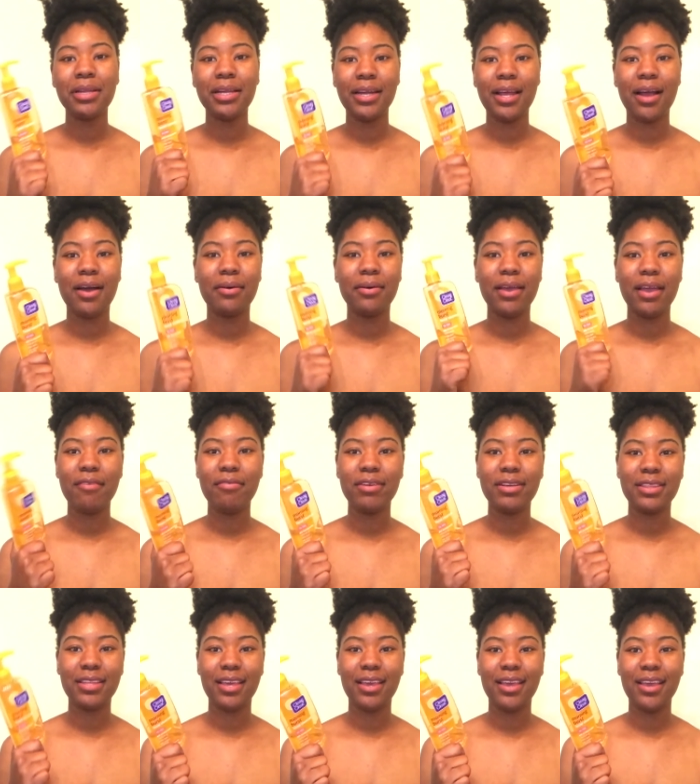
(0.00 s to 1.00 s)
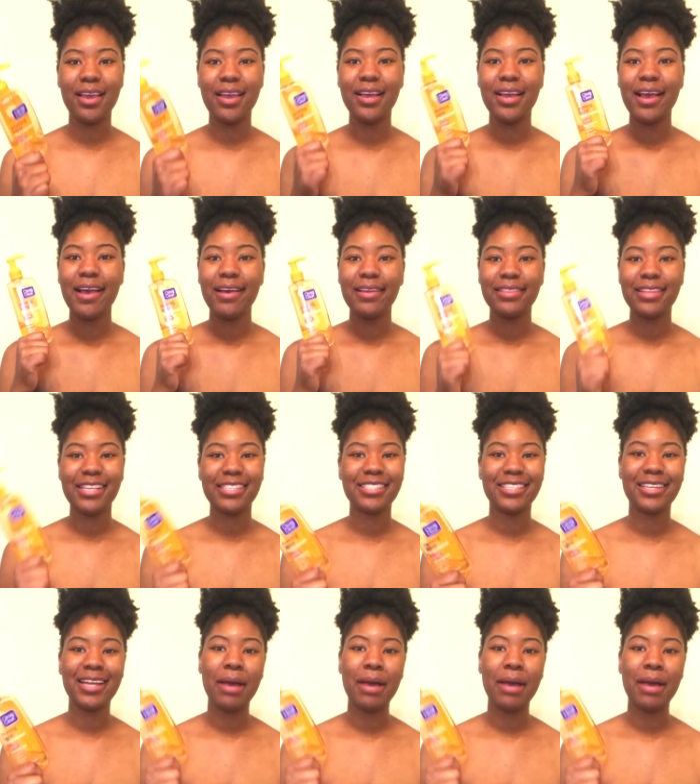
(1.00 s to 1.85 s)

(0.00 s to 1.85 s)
it's pulling out everything